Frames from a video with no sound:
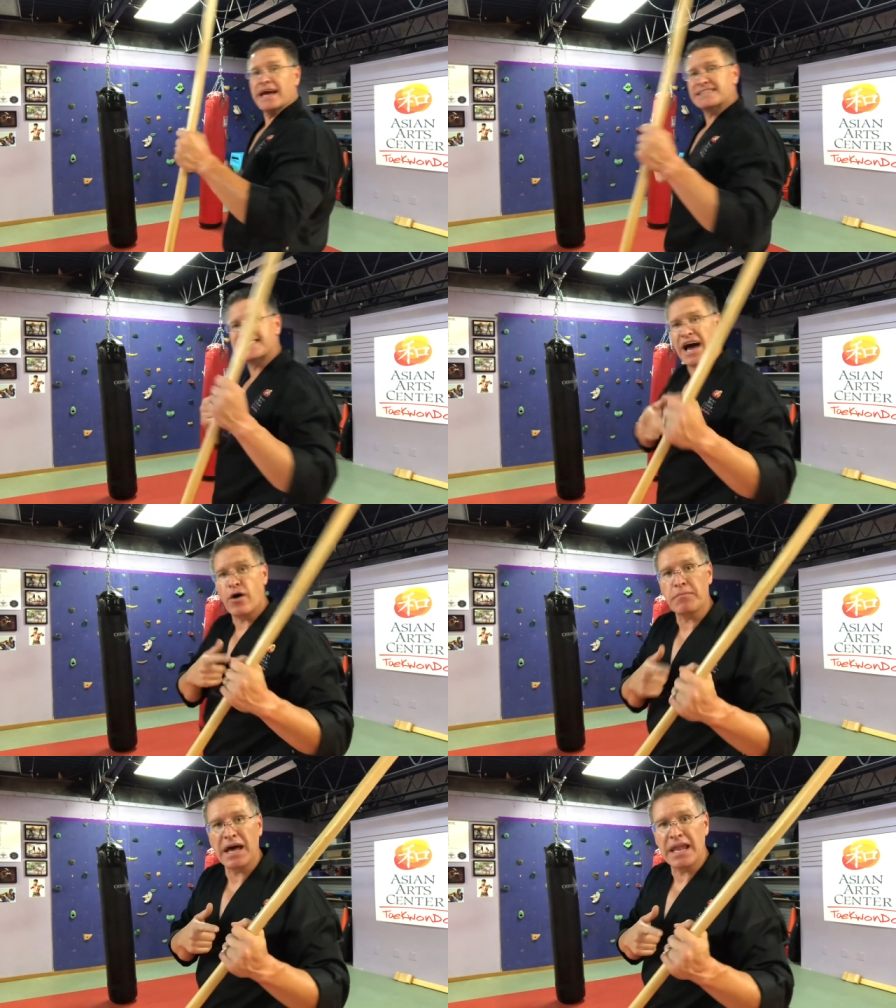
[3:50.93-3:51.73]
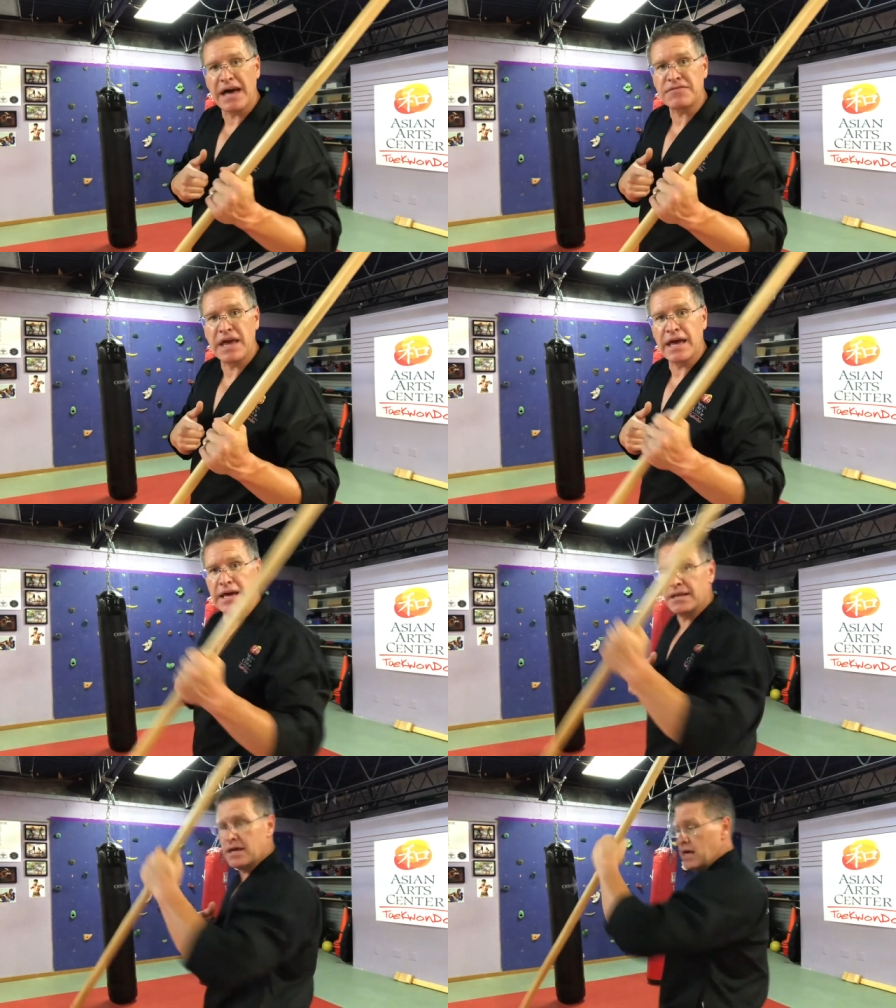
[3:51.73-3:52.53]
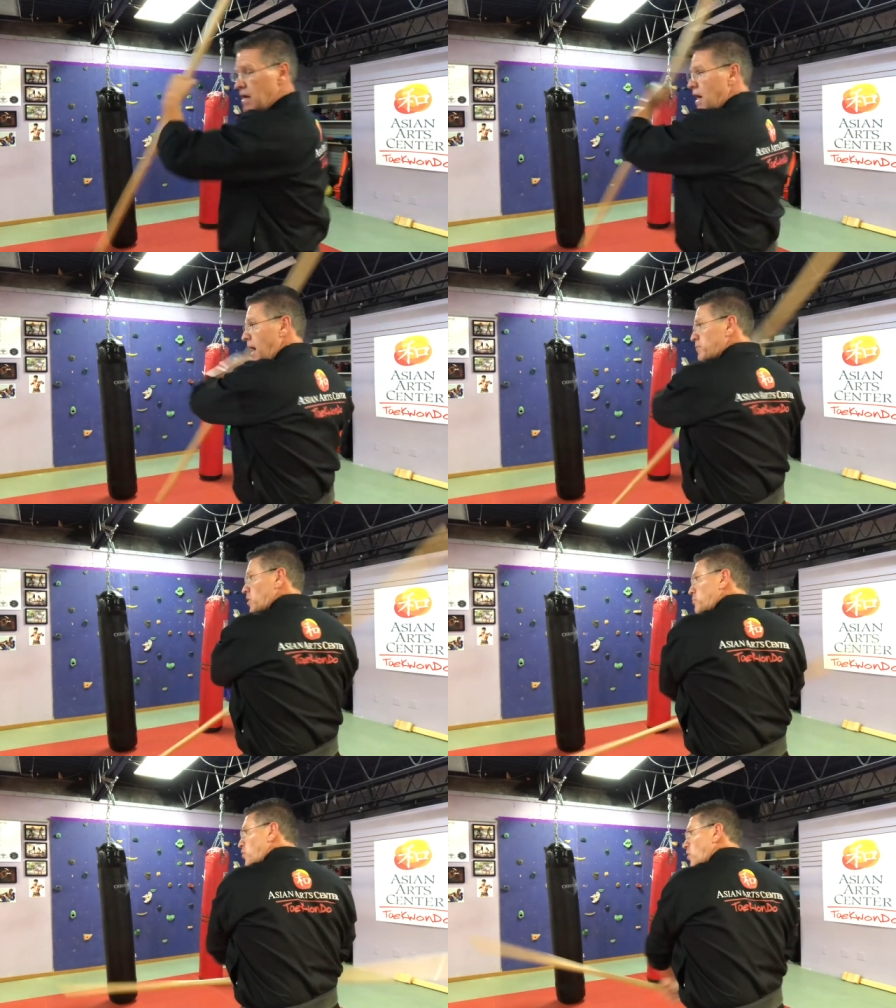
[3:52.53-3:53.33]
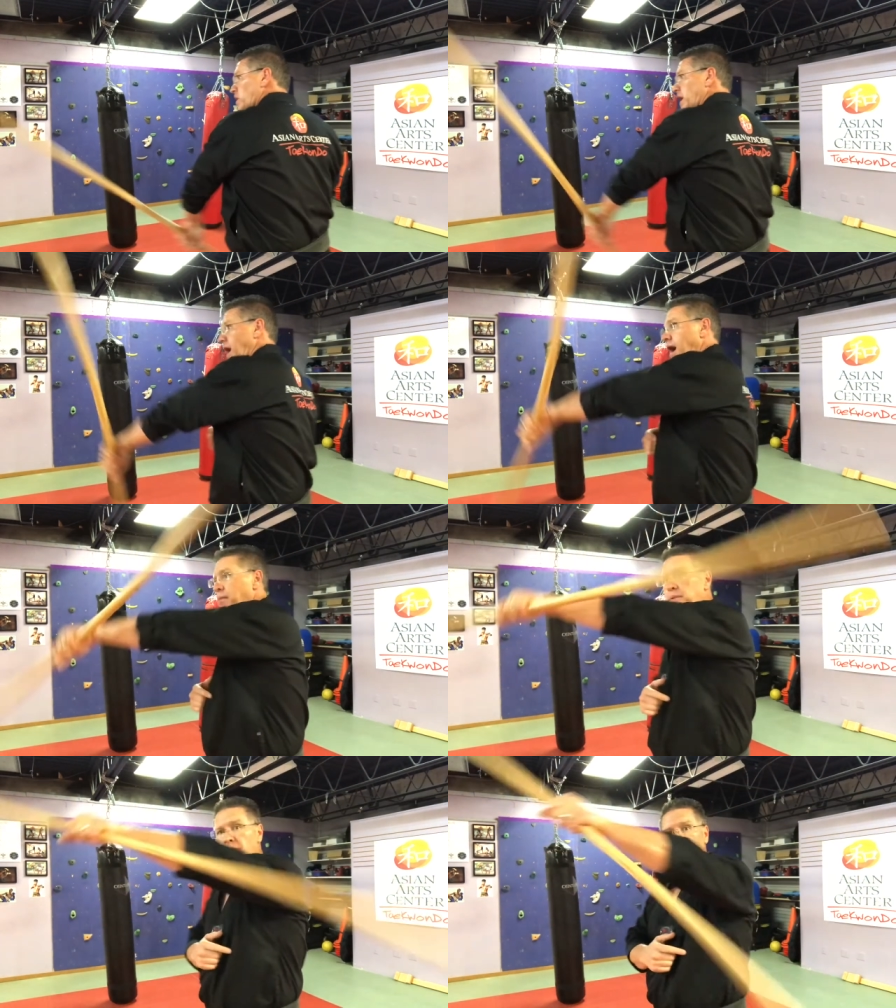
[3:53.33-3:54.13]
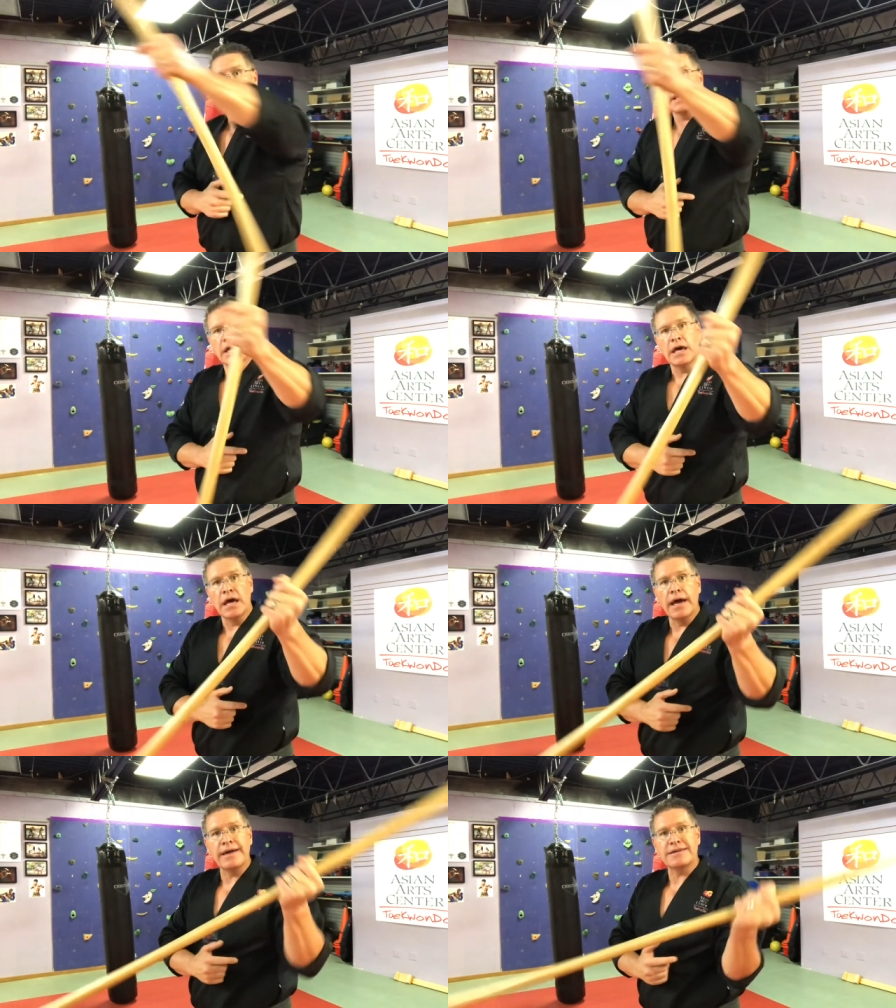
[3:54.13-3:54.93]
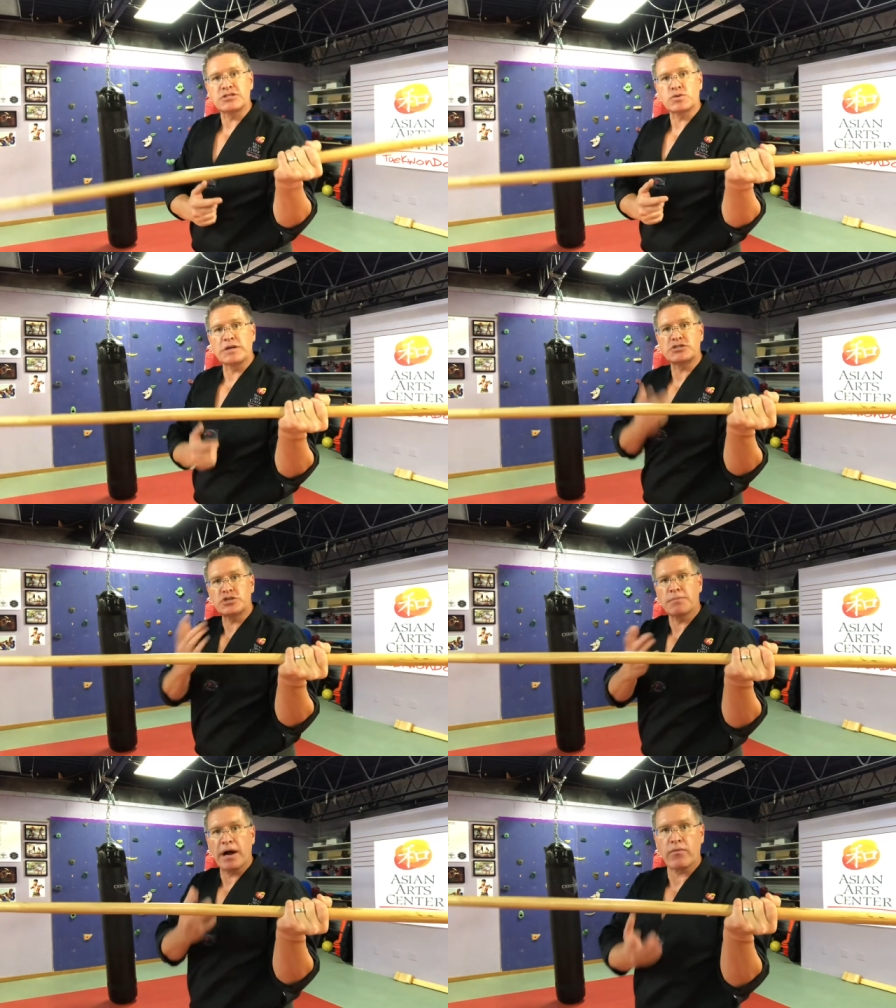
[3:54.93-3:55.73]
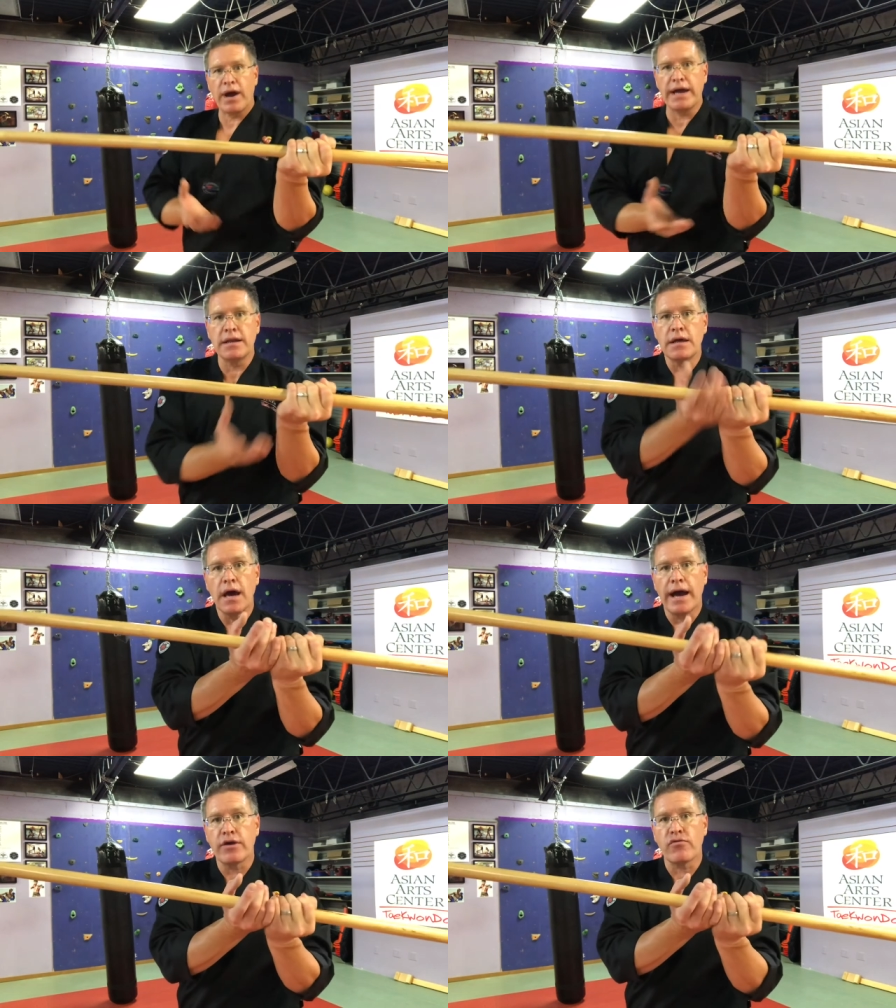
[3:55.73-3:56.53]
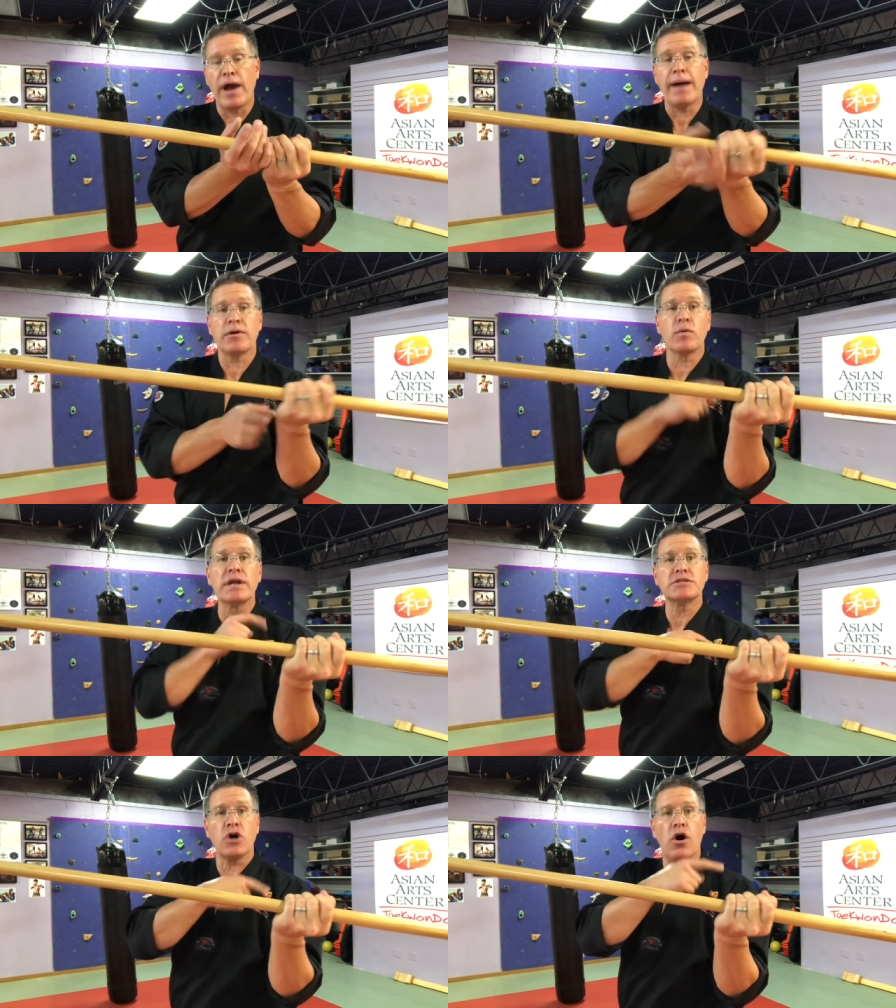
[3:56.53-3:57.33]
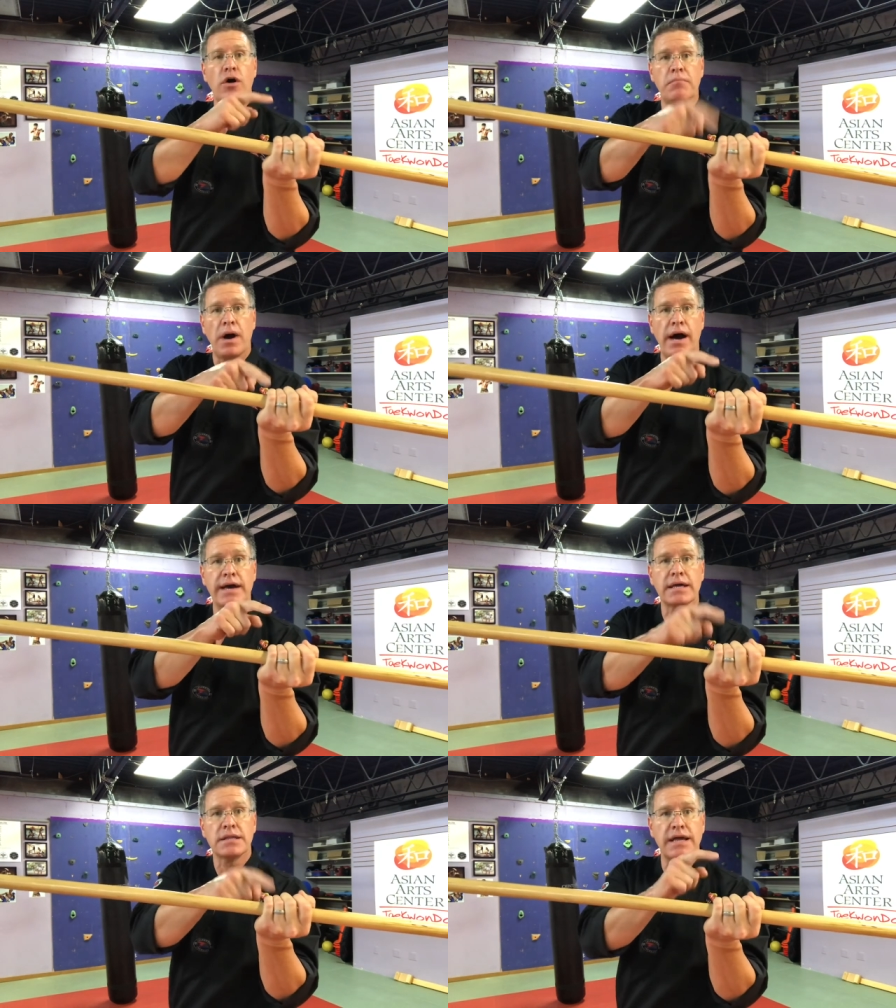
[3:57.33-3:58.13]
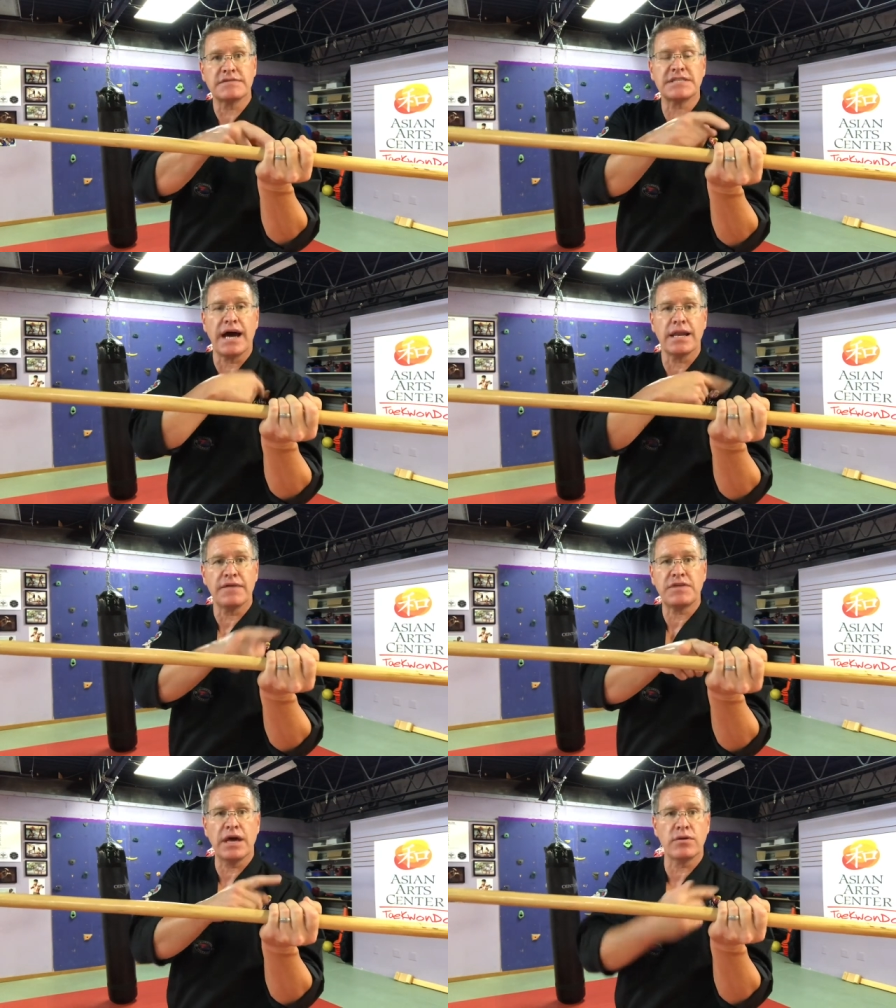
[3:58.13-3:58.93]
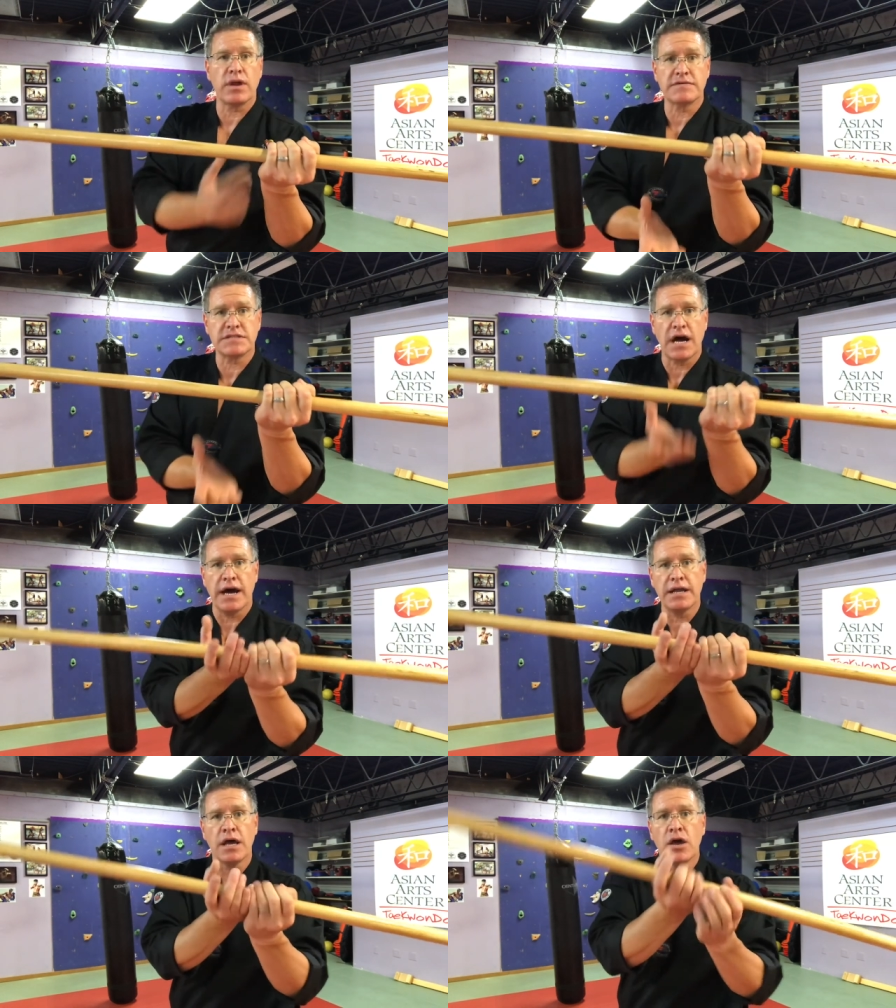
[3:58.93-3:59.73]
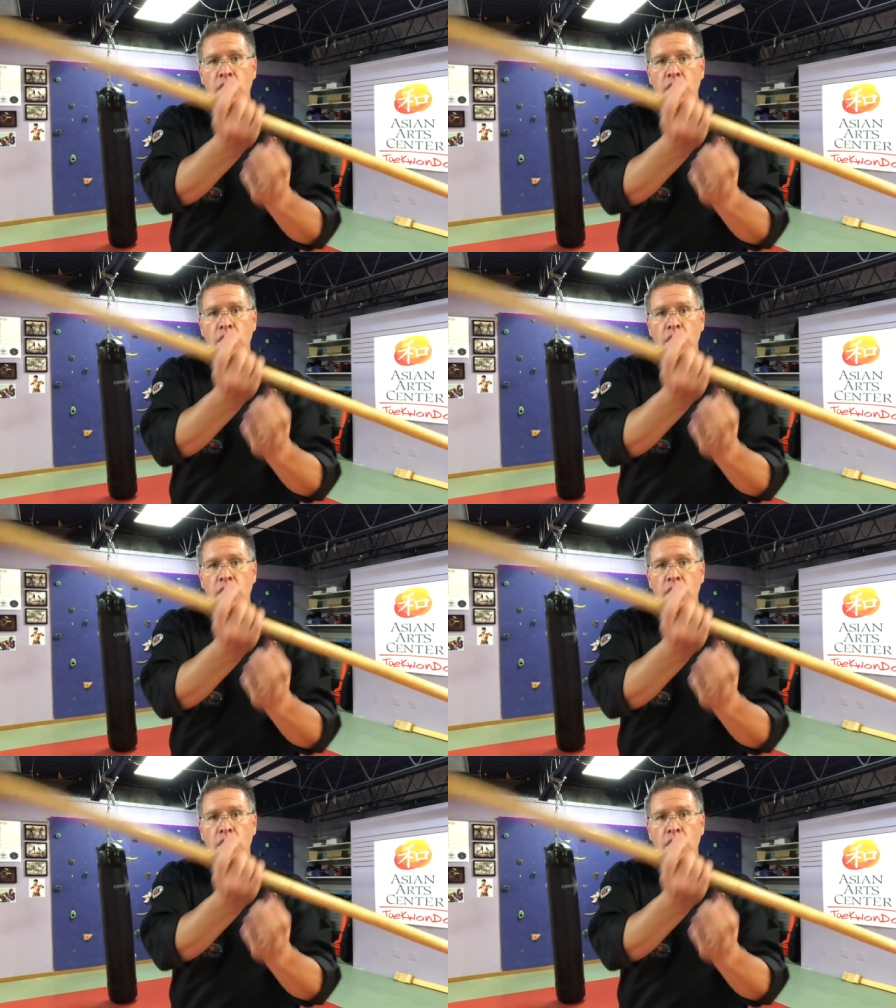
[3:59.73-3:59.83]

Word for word: it's now in my left hand, I'm gonna pull it up and to switch to my right, I grab it when it's on my left side. Left hand, left side,